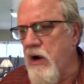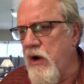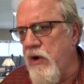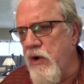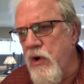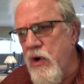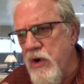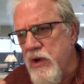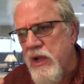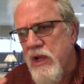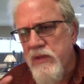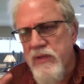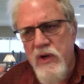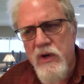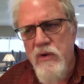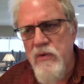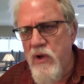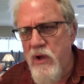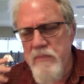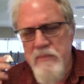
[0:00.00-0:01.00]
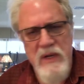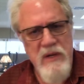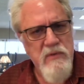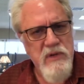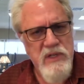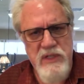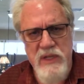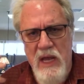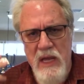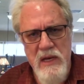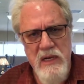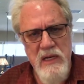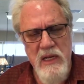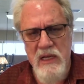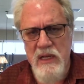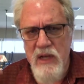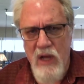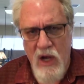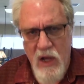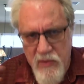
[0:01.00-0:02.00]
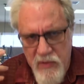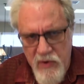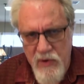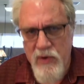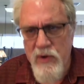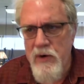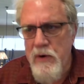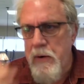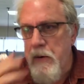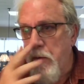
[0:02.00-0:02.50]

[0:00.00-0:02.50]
heard the Quran being recited in other